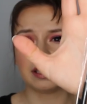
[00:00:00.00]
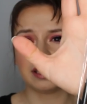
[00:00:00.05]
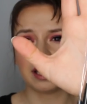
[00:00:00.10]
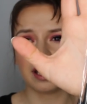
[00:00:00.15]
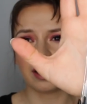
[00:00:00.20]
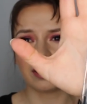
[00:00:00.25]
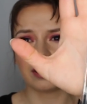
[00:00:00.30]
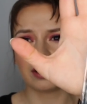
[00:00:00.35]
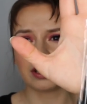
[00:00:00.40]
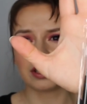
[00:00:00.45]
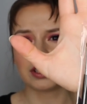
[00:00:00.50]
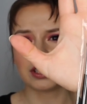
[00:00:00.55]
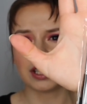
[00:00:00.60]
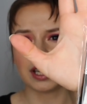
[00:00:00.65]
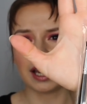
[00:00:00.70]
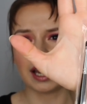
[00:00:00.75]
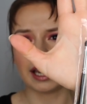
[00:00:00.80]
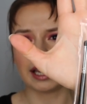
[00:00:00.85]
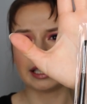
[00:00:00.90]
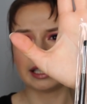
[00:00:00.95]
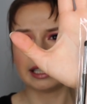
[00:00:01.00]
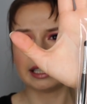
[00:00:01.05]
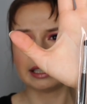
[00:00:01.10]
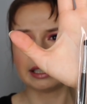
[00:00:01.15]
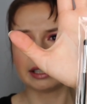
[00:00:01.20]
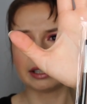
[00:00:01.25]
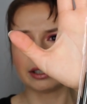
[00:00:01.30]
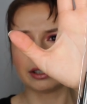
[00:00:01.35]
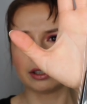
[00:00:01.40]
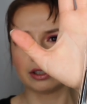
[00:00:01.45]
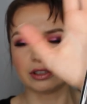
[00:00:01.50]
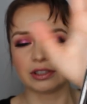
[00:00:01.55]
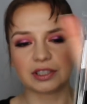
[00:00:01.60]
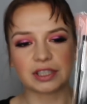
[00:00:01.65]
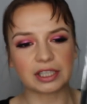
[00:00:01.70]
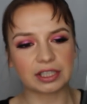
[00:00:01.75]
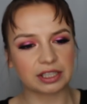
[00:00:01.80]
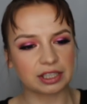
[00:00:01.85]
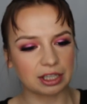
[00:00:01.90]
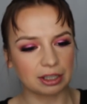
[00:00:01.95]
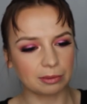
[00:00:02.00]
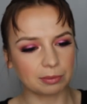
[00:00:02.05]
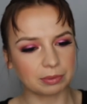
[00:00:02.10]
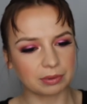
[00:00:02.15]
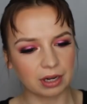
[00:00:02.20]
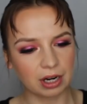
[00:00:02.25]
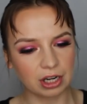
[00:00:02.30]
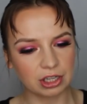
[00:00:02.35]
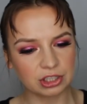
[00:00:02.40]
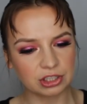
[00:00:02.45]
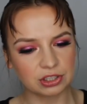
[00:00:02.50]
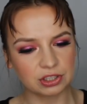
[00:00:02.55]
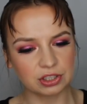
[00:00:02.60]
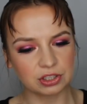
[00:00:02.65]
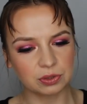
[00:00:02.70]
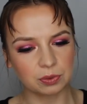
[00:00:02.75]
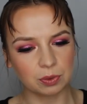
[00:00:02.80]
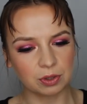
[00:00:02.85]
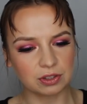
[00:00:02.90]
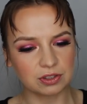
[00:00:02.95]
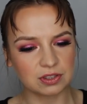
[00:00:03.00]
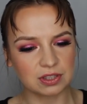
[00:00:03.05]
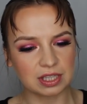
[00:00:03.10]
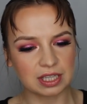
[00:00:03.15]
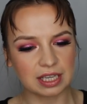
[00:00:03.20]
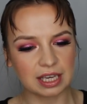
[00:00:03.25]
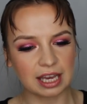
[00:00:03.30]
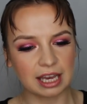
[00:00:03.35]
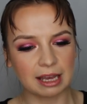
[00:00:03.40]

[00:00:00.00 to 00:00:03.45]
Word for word: Another tiny little detail brush. This one's the